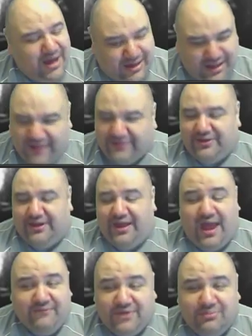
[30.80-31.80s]
A
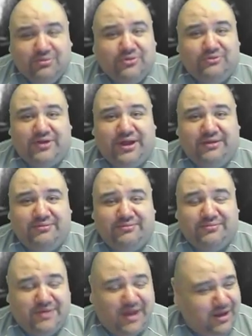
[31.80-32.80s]
classic. Have it on Blu-ray.
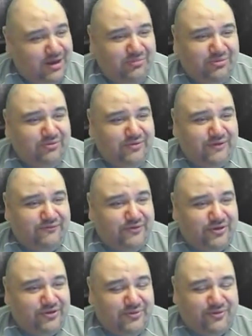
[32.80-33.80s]
Got it on Blu-ray
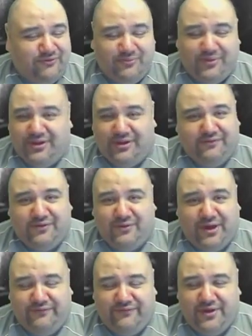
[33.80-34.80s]
for Christmas from my lovely
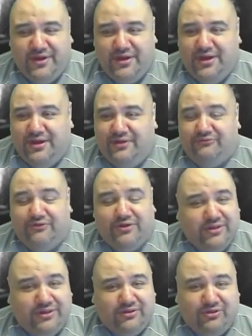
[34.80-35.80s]
wife.
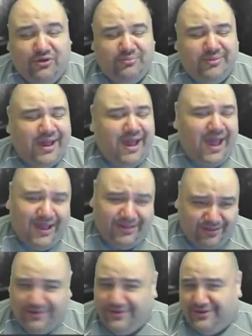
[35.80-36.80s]
Recently saw it, but I
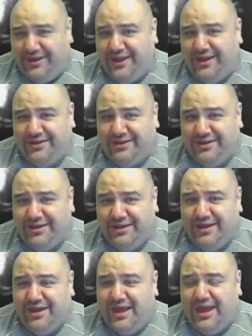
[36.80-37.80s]
had to see it again.
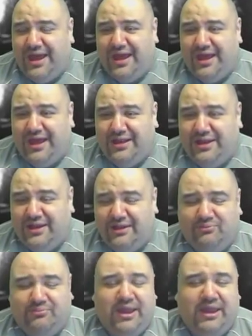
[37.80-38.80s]
And
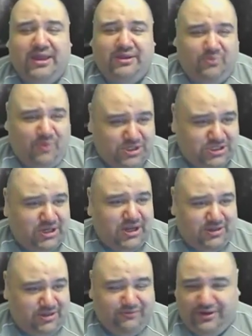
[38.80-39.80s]
it made watching
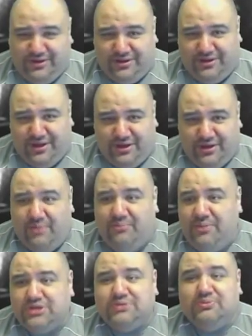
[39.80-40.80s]
Godzilla raids again
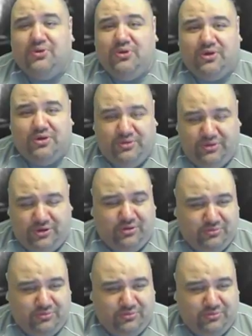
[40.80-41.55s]
much more,